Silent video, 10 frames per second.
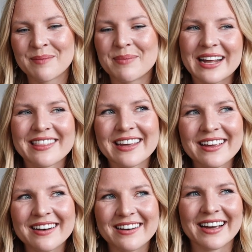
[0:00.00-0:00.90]
But I think
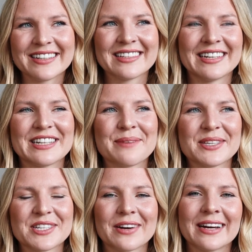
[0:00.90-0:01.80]
it nicely
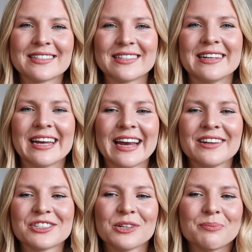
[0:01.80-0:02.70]
demonstrates the
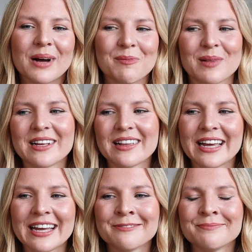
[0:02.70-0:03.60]
need to
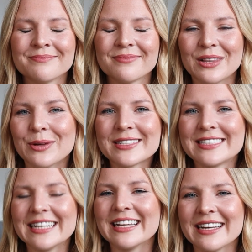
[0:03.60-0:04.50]
publicly look
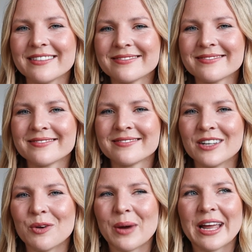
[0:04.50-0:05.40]
silly
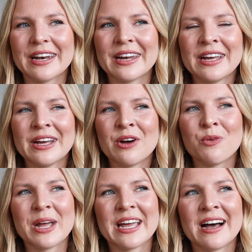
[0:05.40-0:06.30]
when
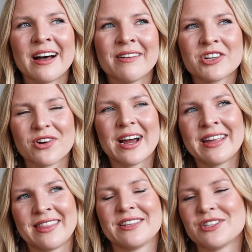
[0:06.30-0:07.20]
we are
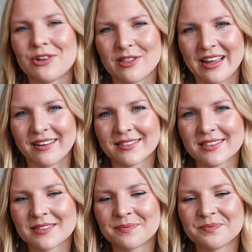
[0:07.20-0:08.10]
trying these new
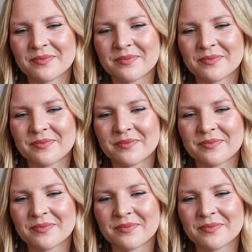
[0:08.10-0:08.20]
things